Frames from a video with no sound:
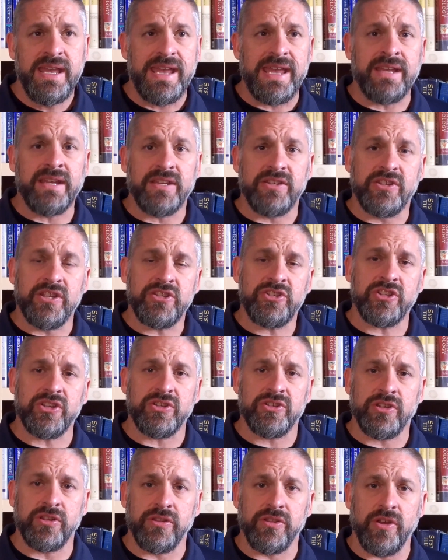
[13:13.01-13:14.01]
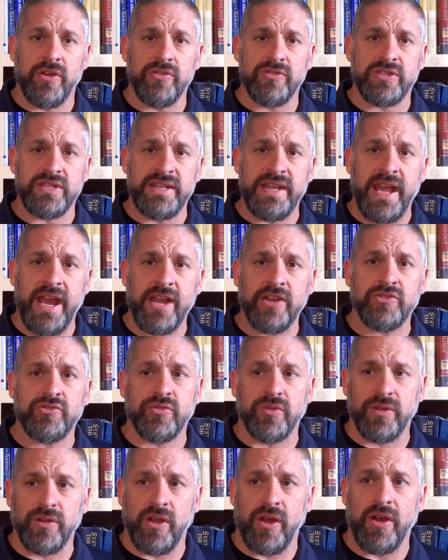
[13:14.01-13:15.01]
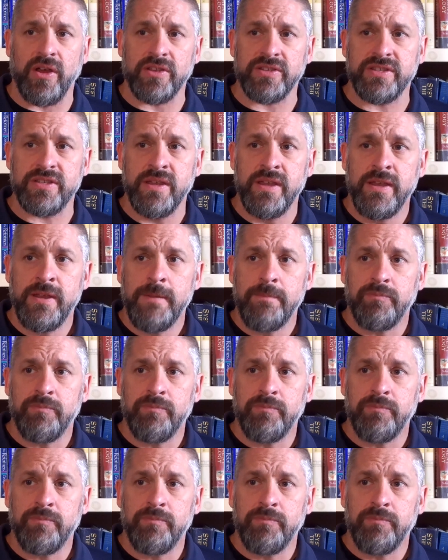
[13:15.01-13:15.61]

in addition to those natural laws,